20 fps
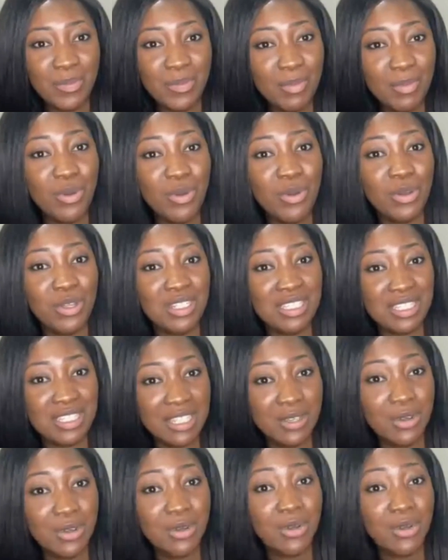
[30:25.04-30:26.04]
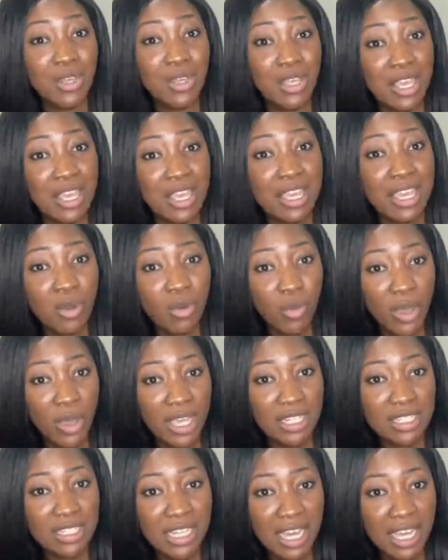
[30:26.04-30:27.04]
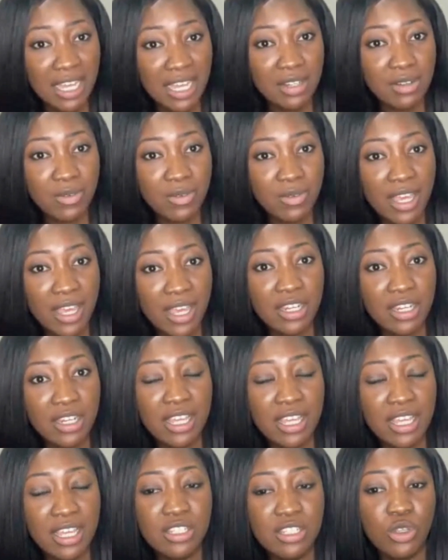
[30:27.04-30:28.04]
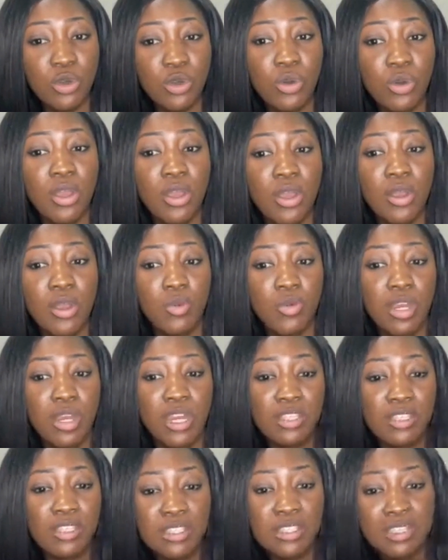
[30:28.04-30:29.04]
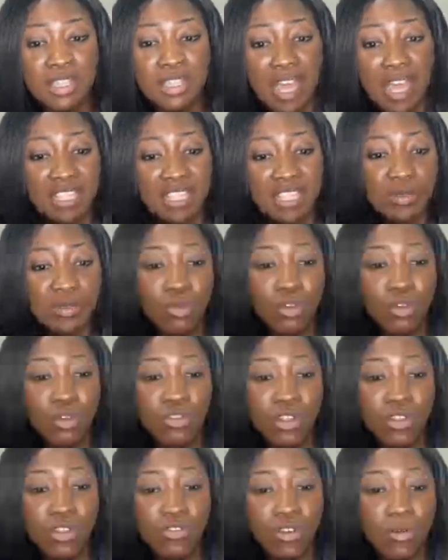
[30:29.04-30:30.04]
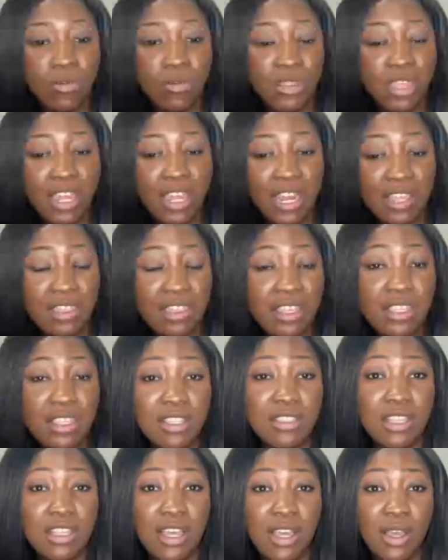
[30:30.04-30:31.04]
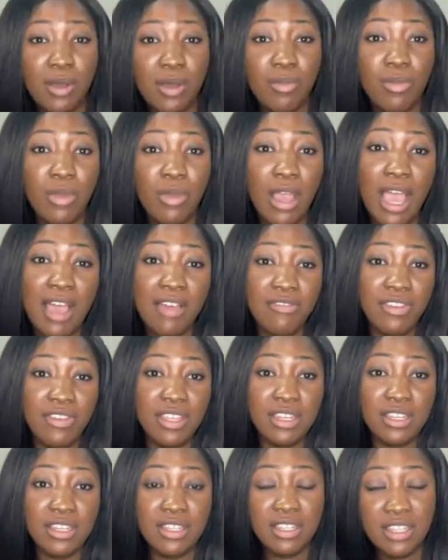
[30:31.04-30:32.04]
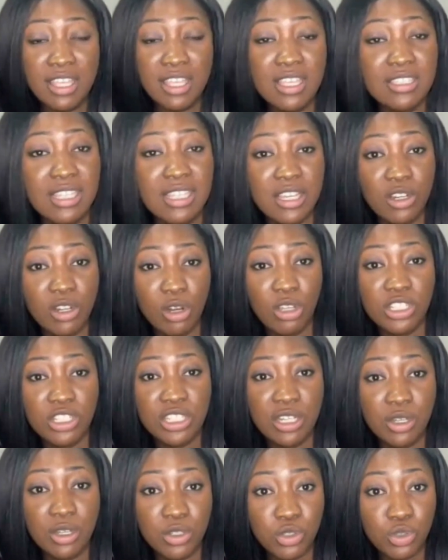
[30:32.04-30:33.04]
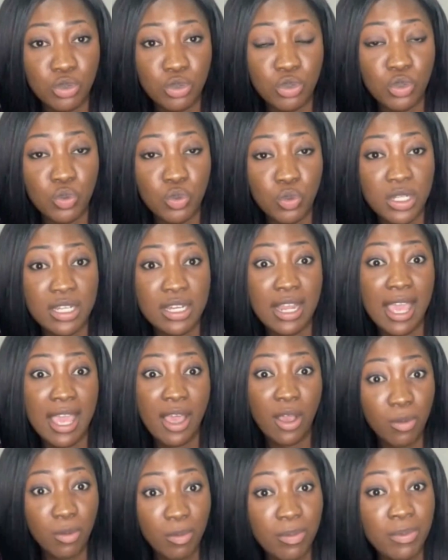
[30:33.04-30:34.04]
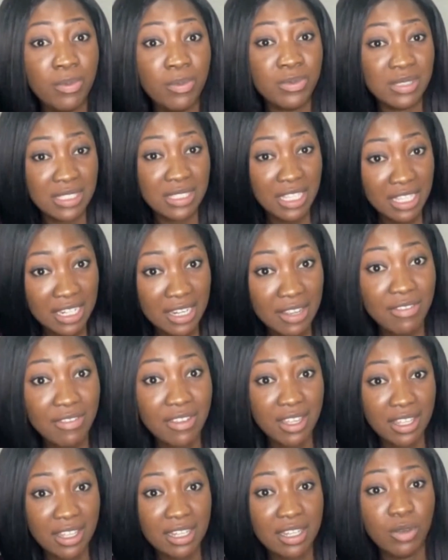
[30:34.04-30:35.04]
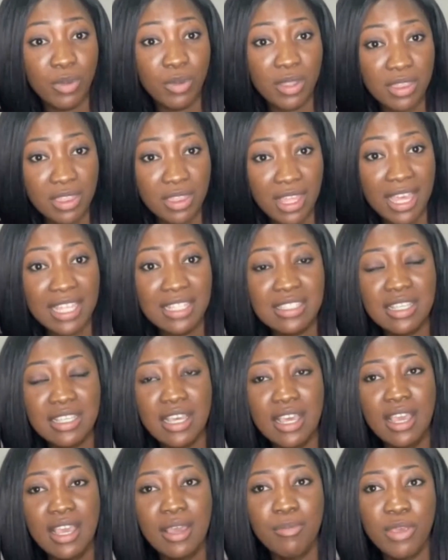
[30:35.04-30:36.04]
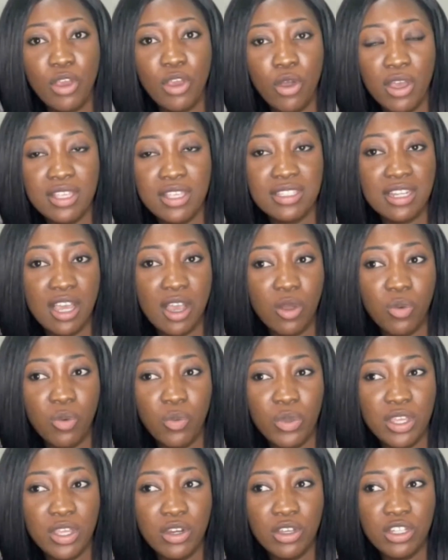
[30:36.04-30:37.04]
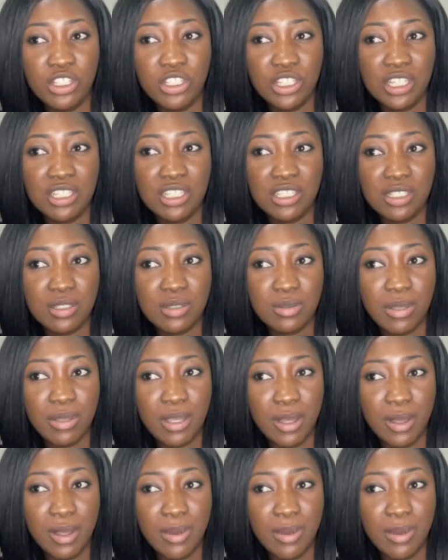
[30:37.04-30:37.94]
people could still get work done, right? And so we need to start moving from there. And I think having these technological tools would help significantly with that because now we're not just